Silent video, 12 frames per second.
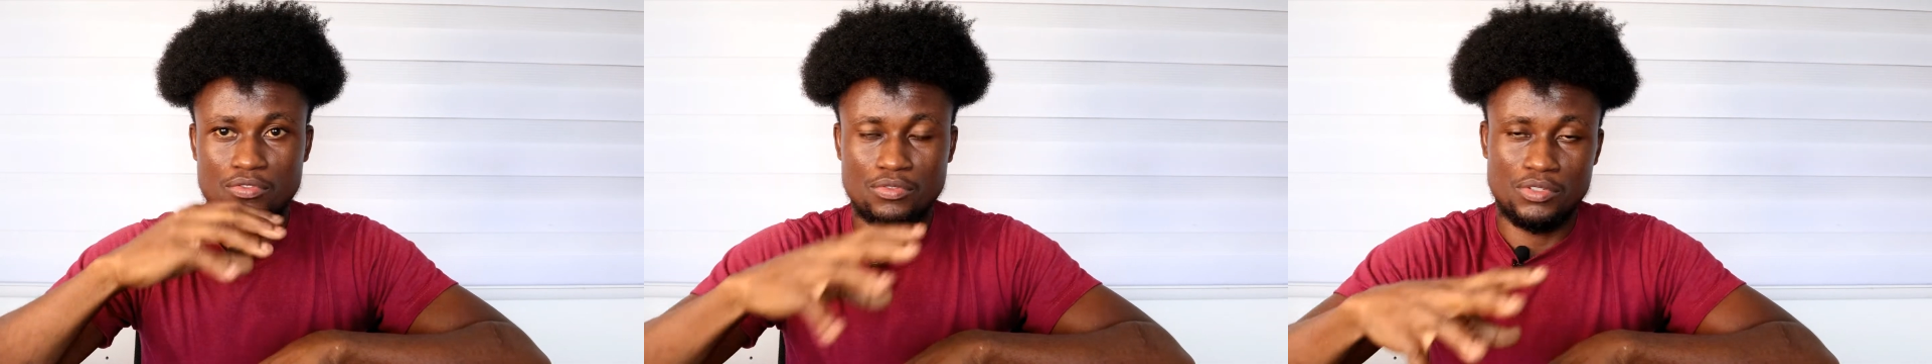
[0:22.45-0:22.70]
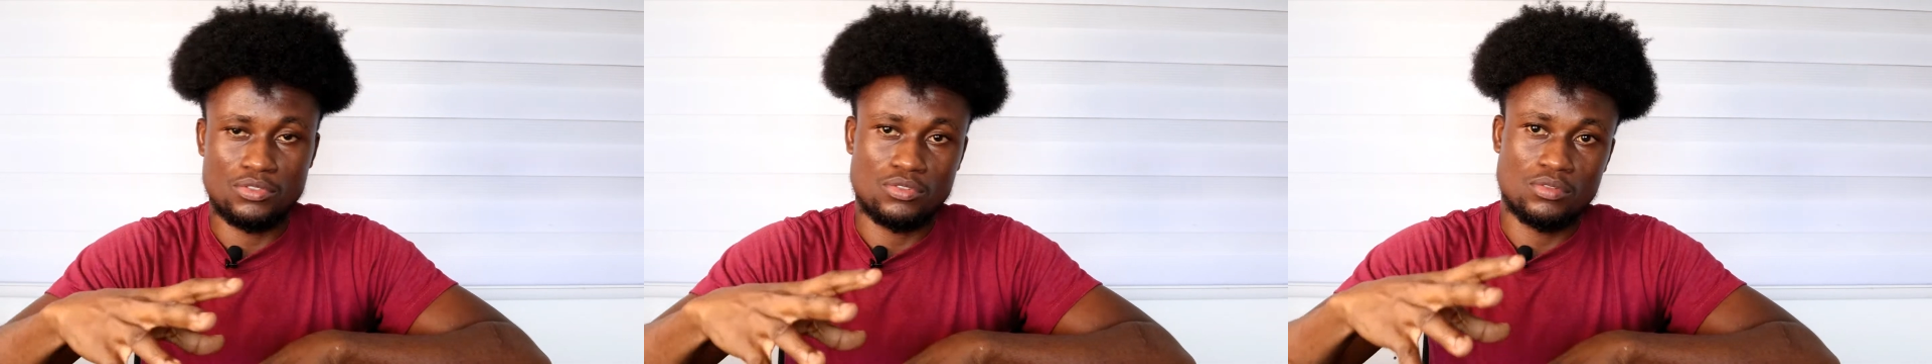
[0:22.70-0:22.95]

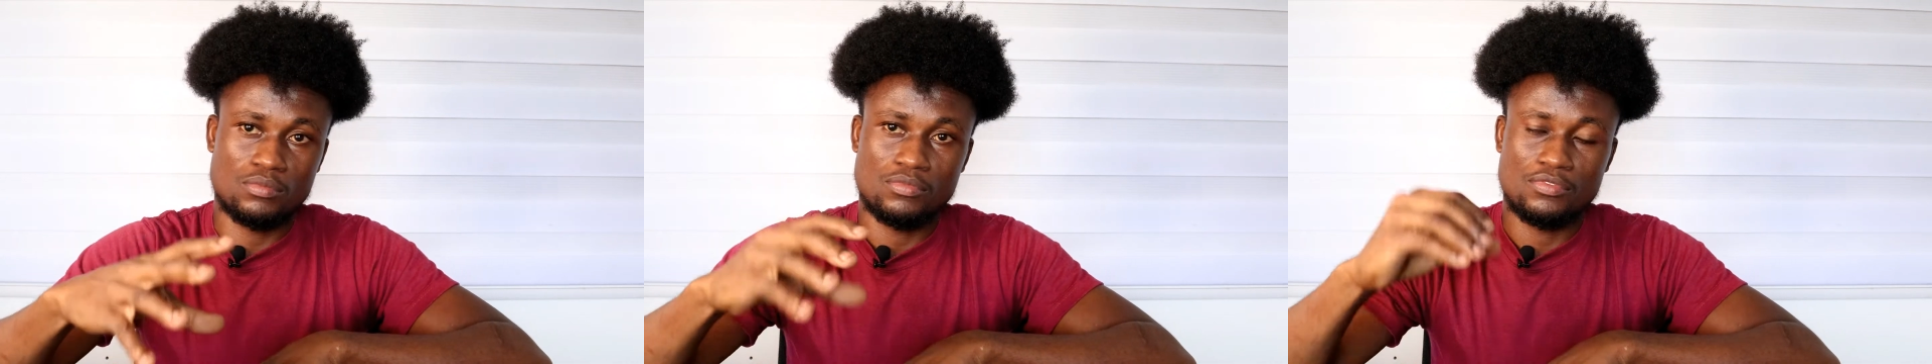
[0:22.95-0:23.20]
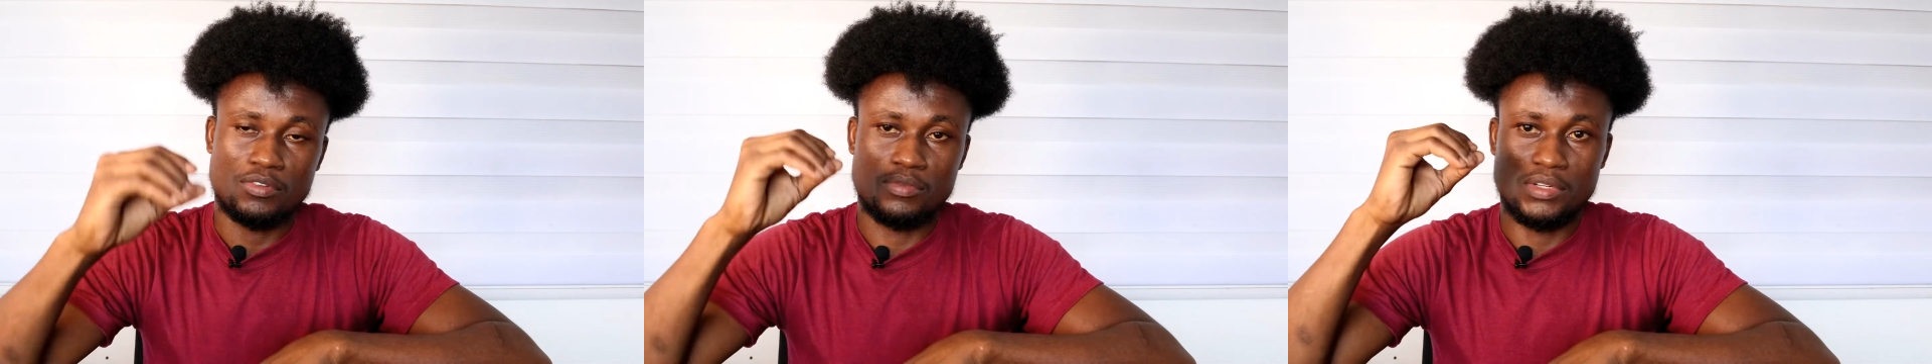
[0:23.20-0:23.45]
wisdom
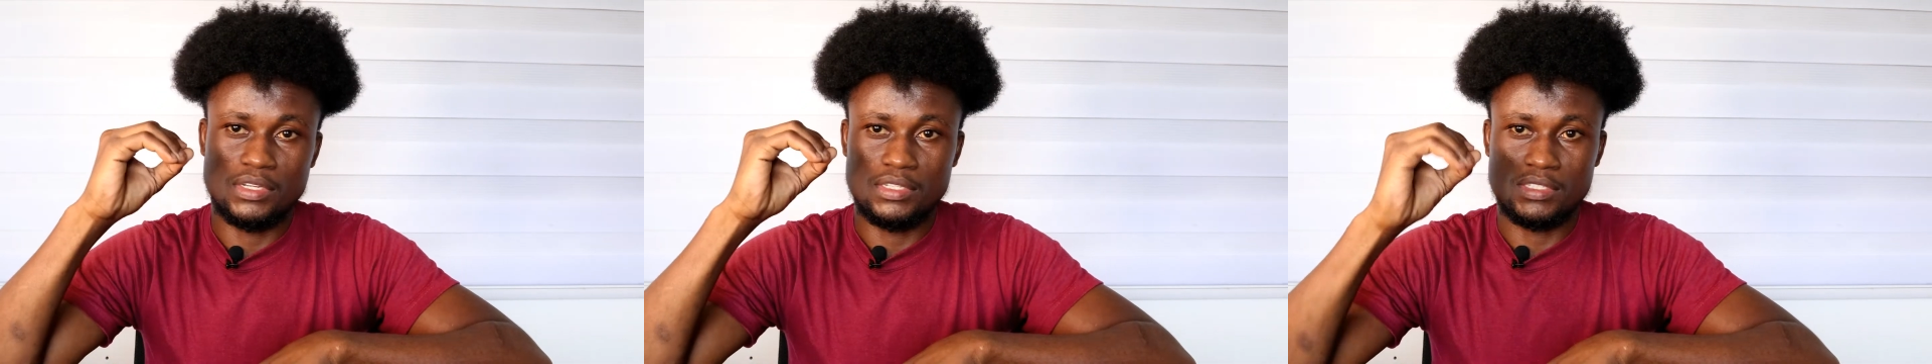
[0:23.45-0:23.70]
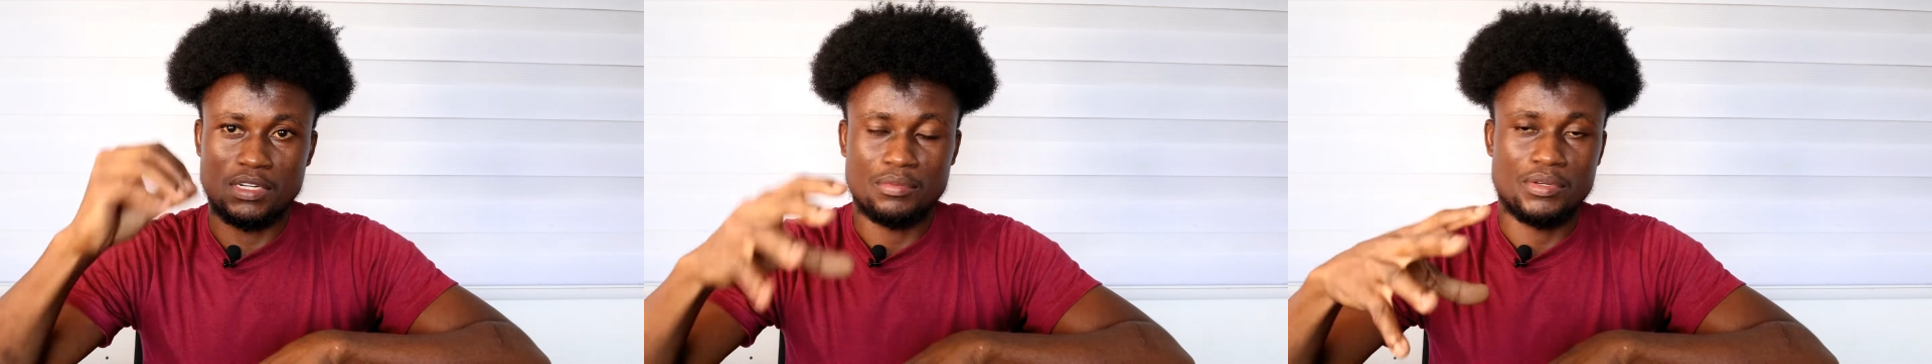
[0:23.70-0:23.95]
from the
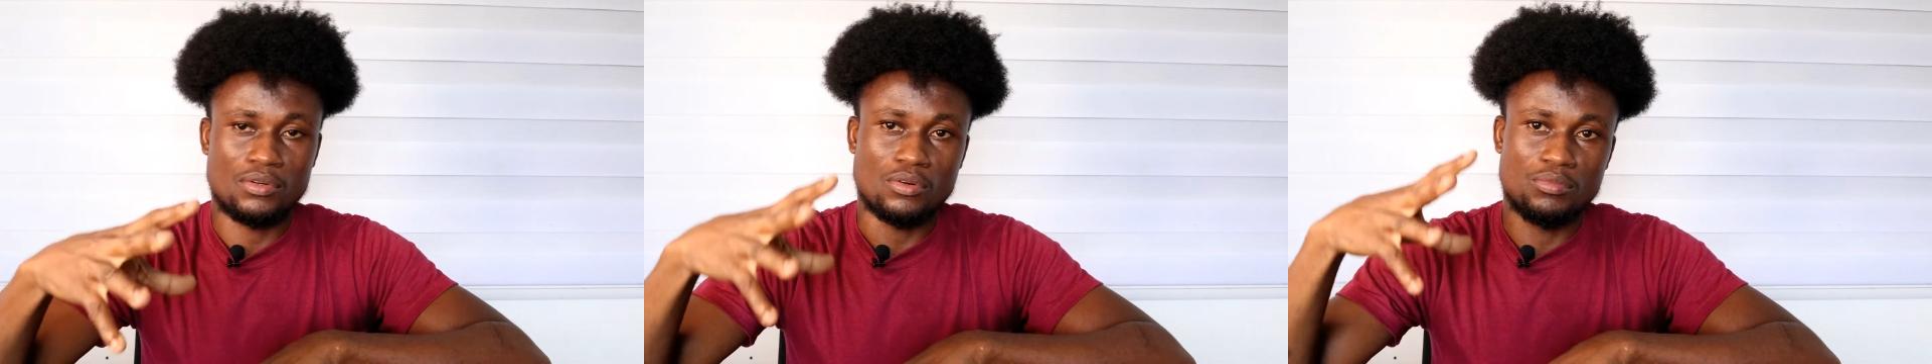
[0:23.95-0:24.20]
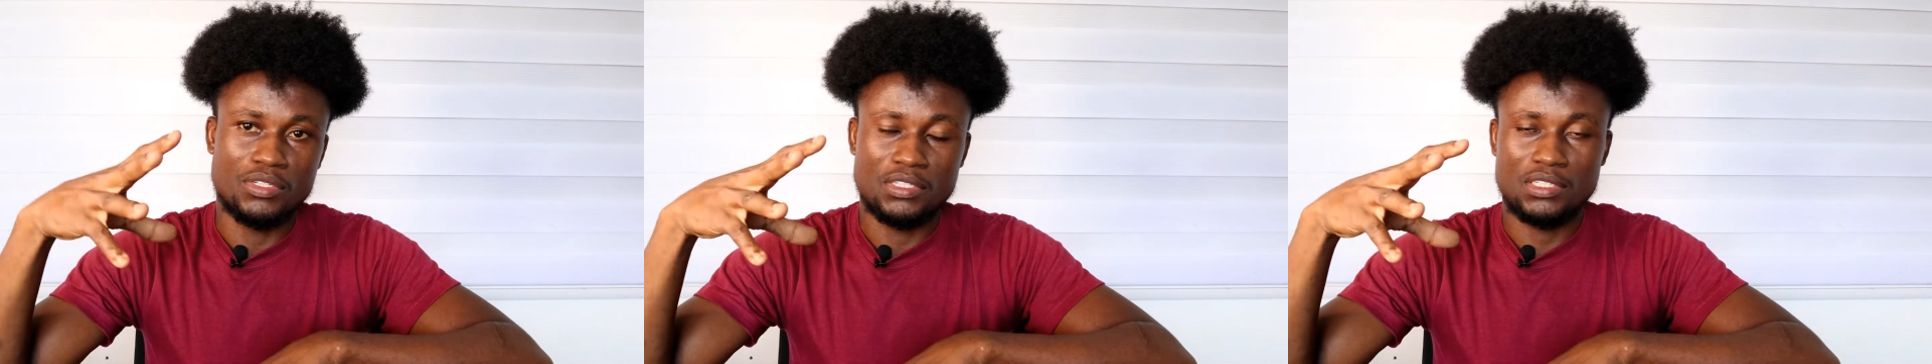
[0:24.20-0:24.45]
Islamic
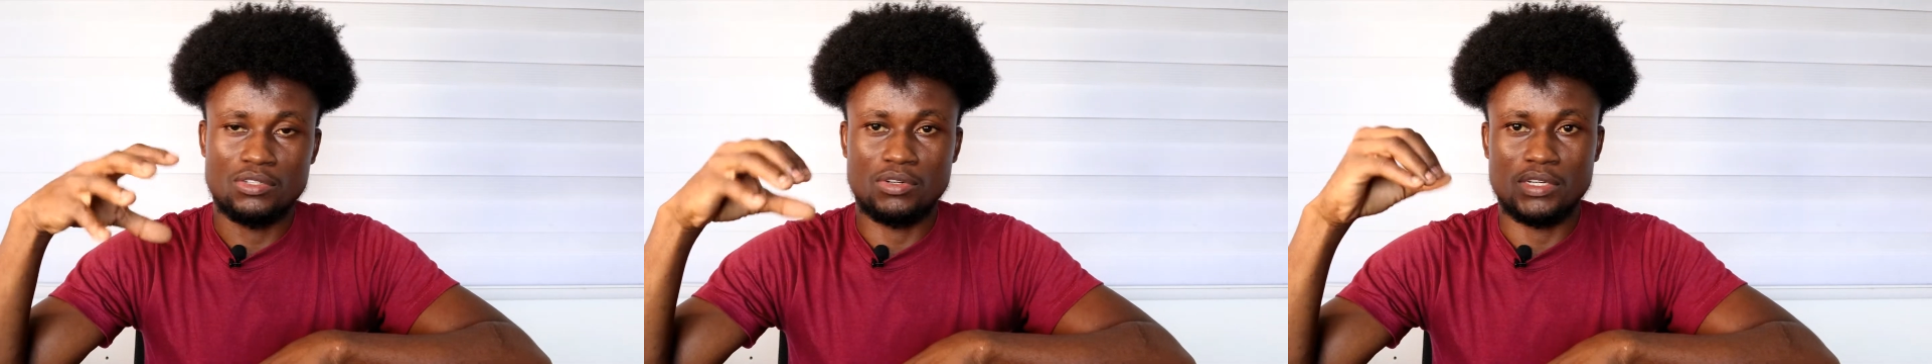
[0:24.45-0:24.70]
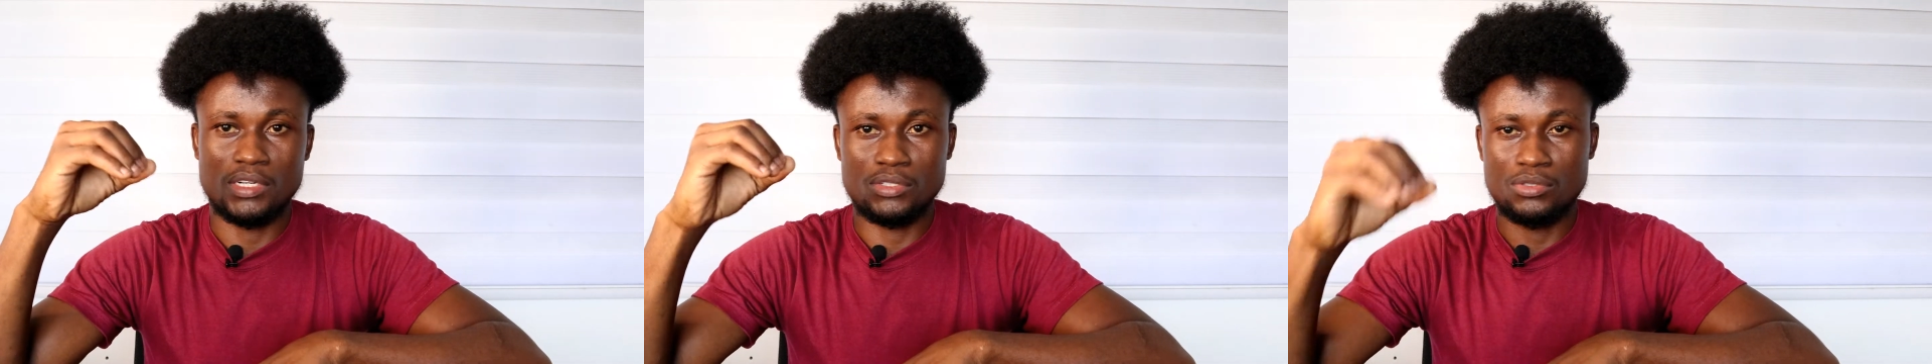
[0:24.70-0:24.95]
community, all
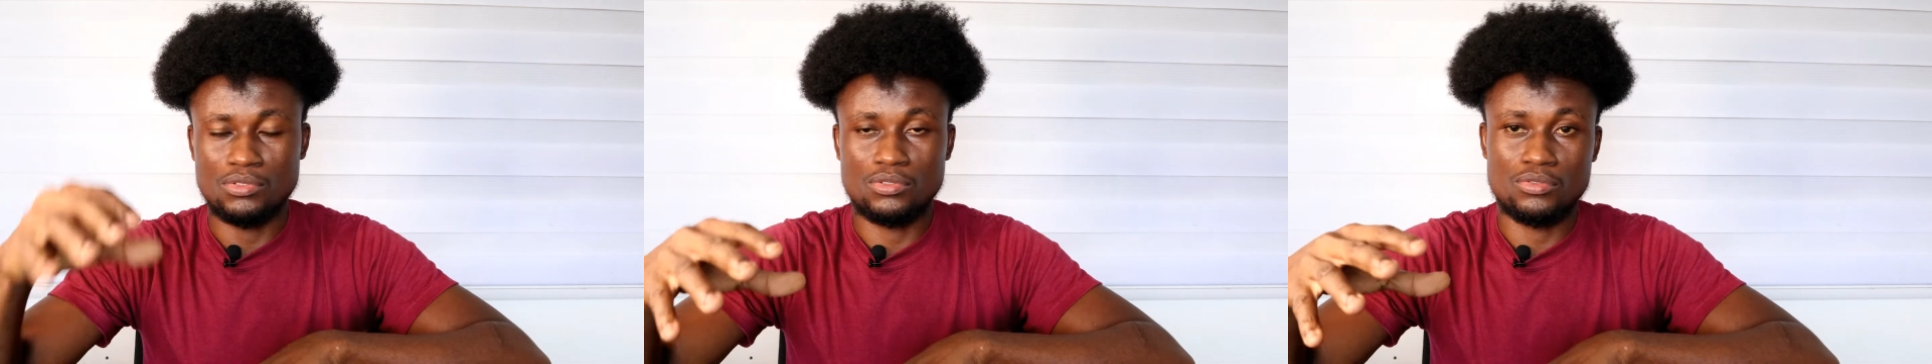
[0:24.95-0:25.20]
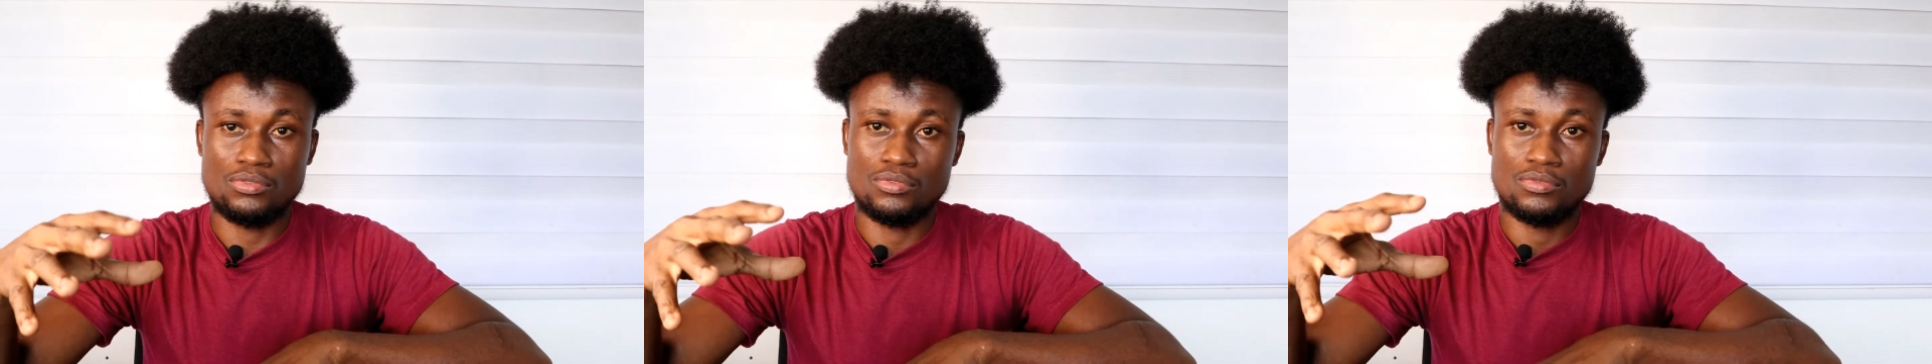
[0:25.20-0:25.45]
you got to
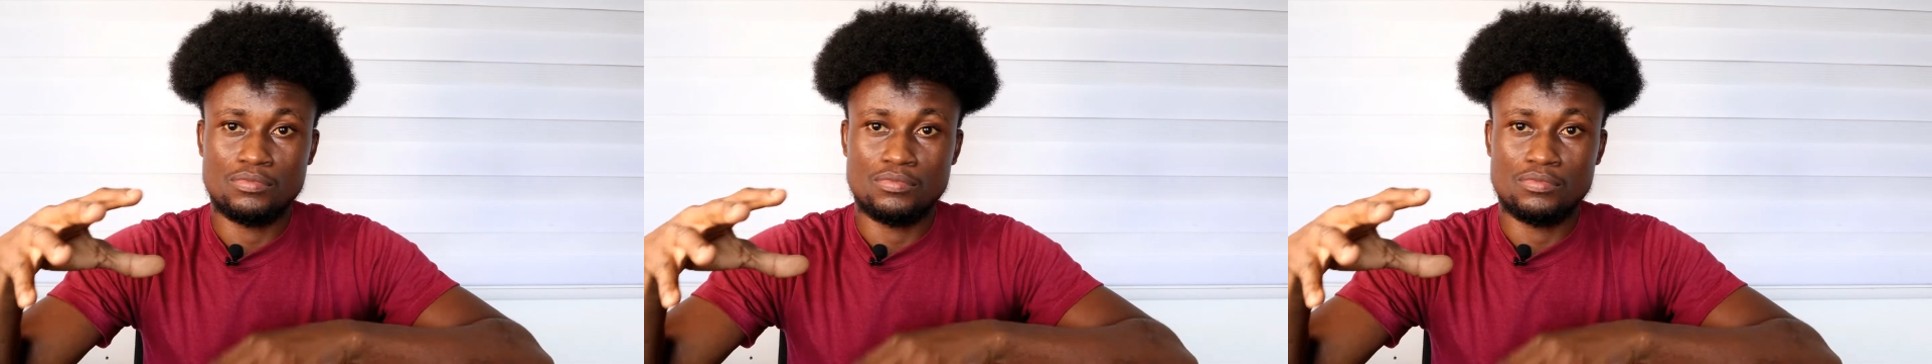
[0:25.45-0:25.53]
do